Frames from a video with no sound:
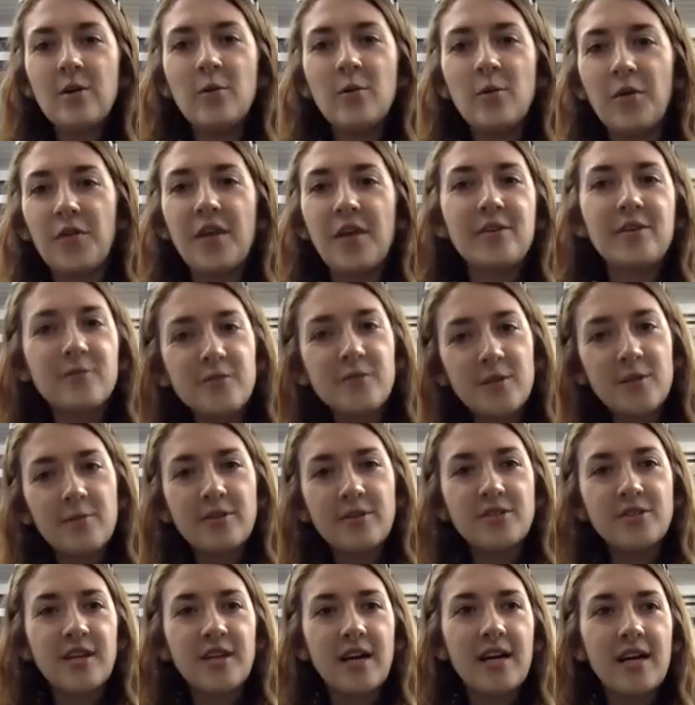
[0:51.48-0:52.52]
Well, thank you so
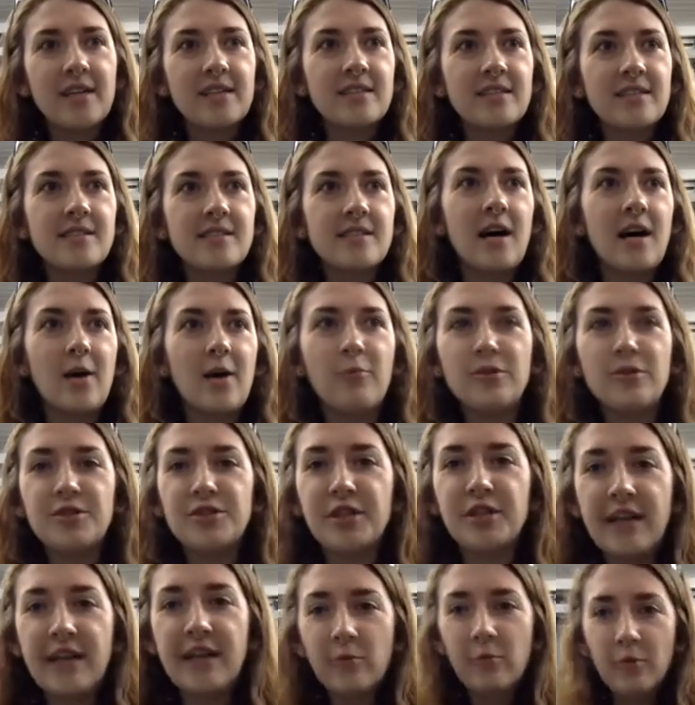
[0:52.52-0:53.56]
much, guys.
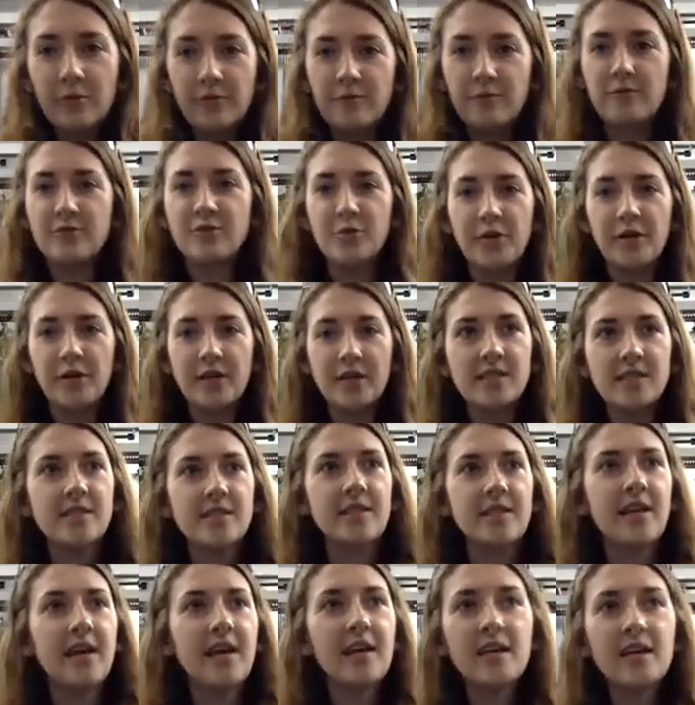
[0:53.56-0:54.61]
Appreciate everyone for joining us
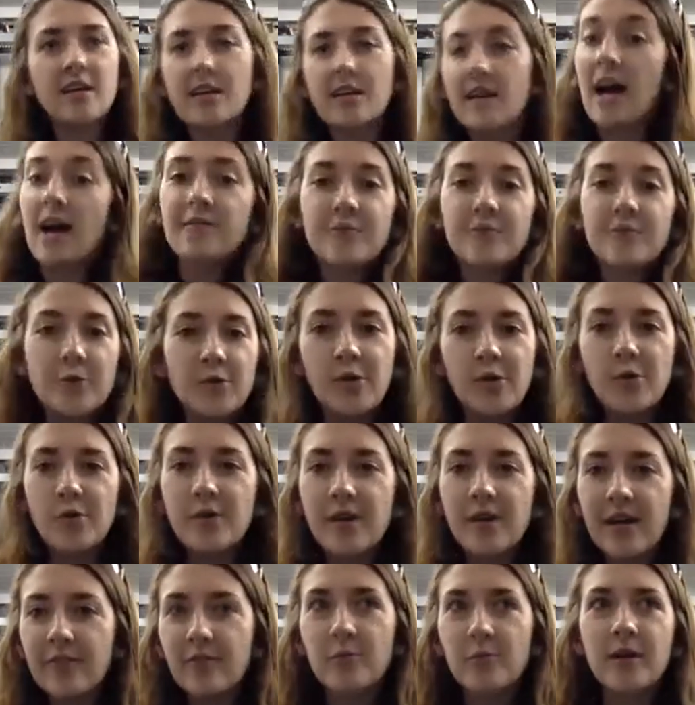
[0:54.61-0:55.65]
today. Good afternoon,
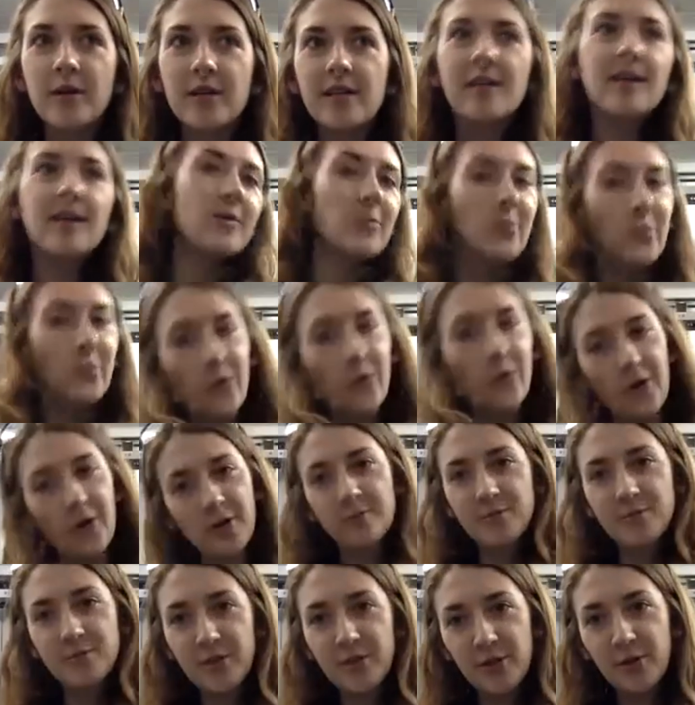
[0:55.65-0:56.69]
everybody, and
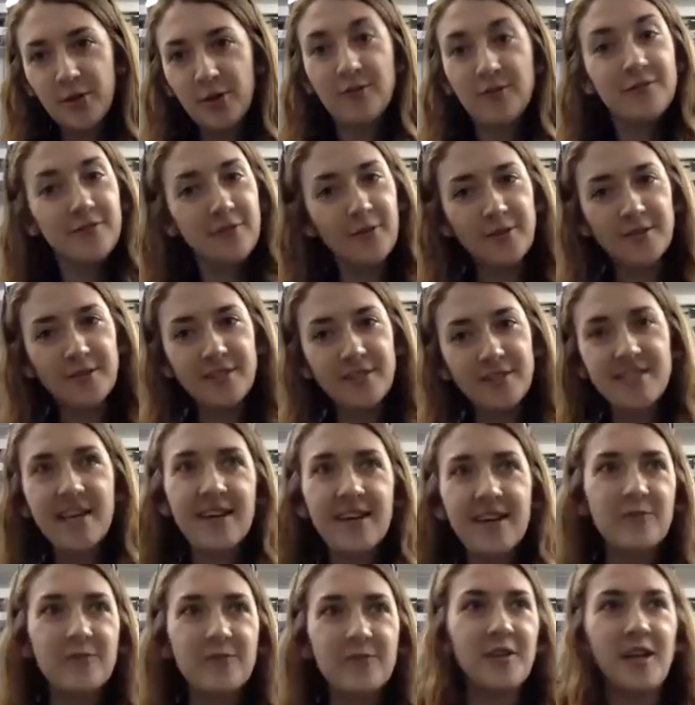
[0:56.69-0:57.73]
welcome to your first day
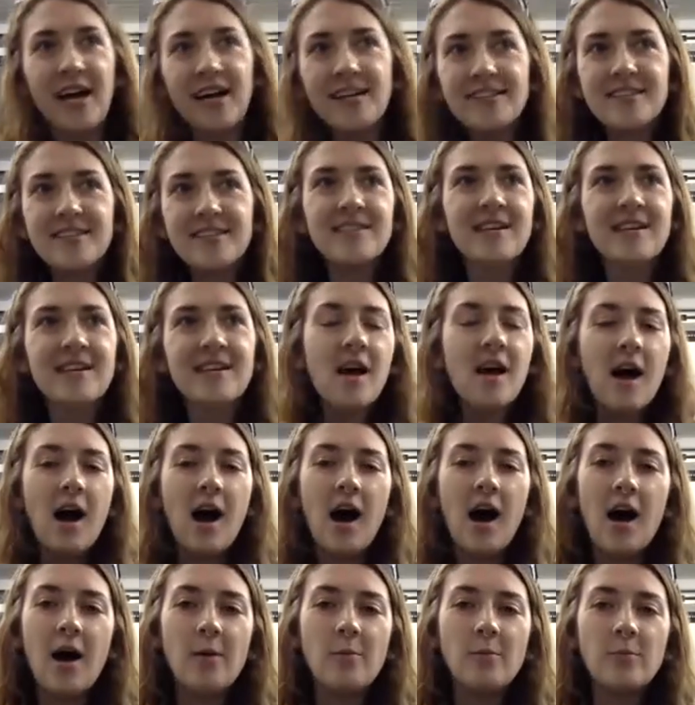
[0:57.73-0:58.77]
of class.
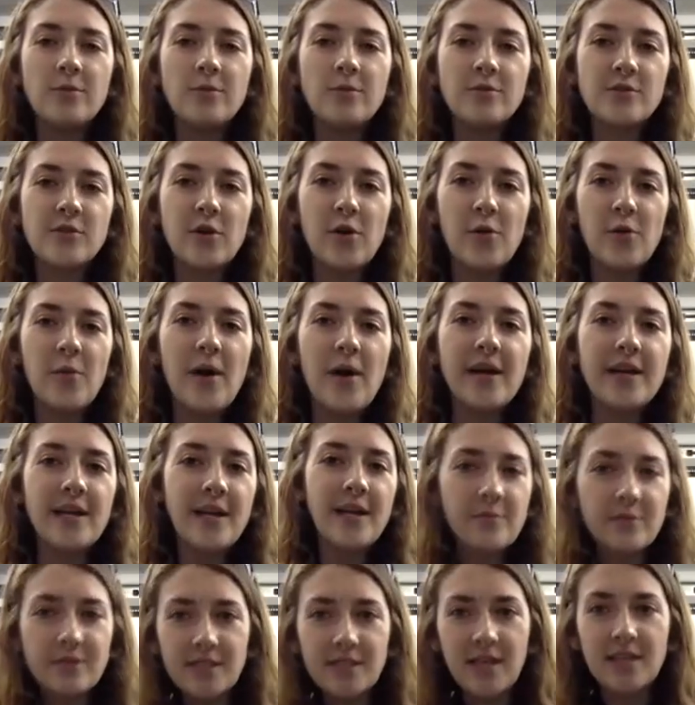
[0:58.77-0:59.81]
So my
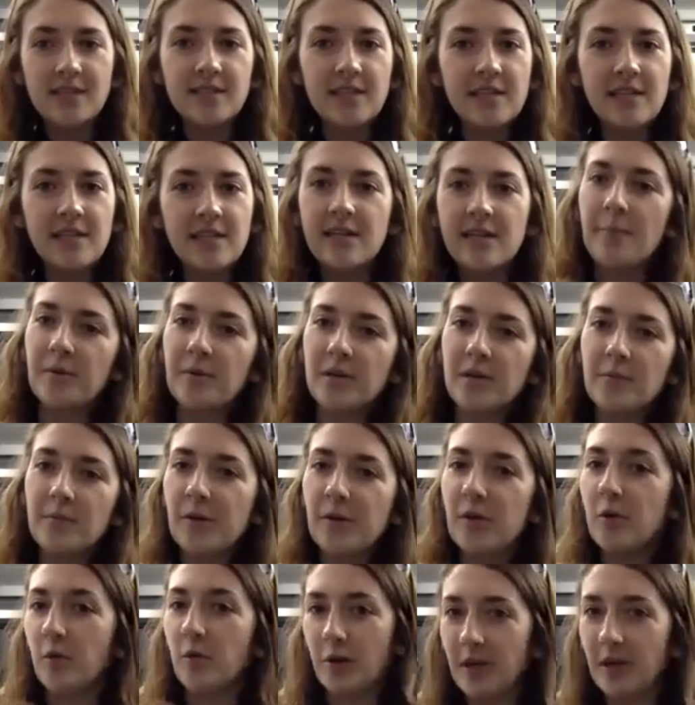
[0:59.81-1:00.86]
name is Lexy. I'm going to
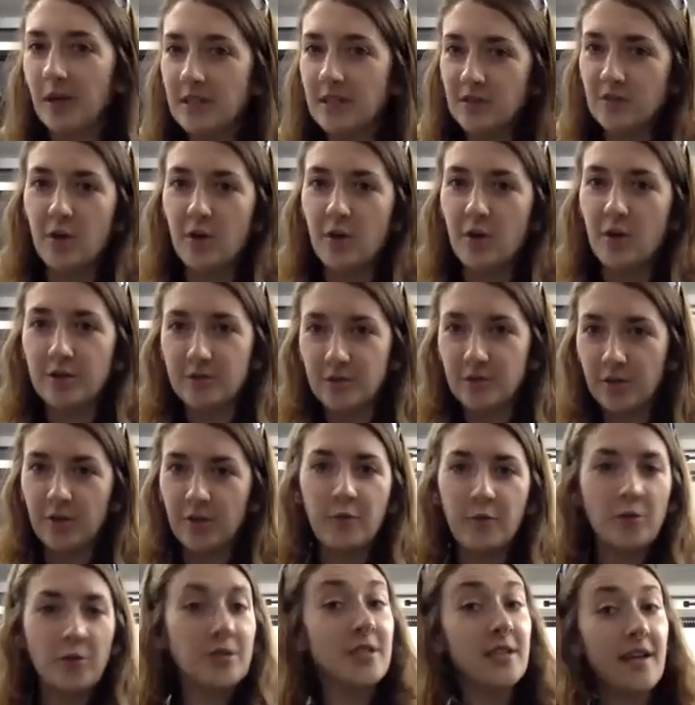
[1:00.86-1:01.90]
be your instructor
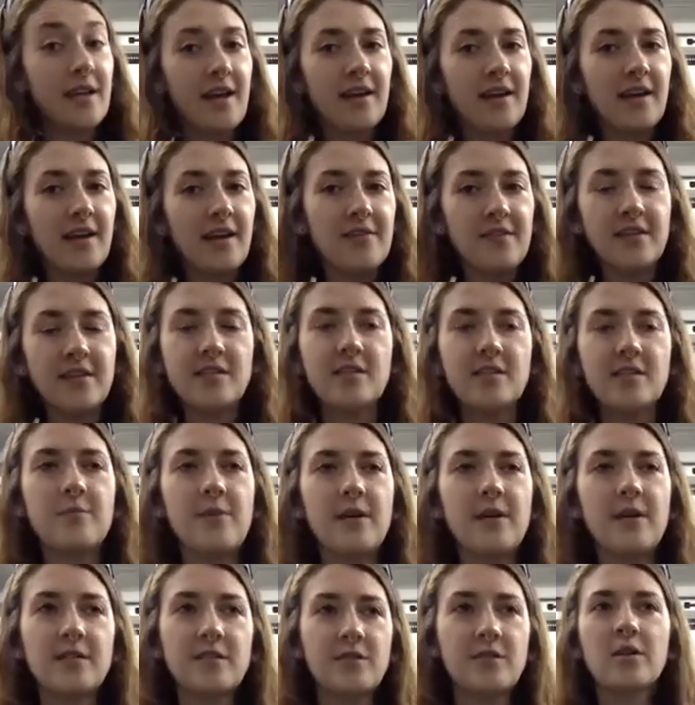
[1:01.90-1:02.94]
for today and this
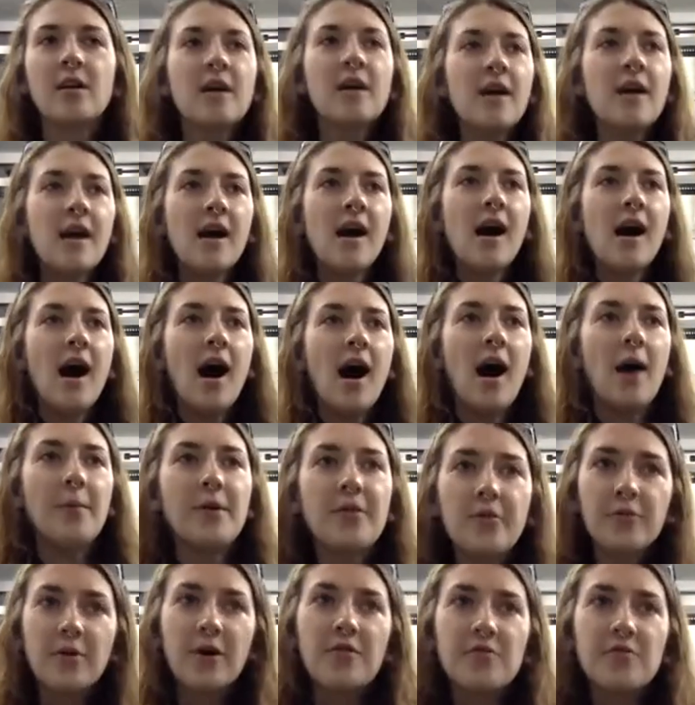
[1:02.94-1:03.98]
semester. And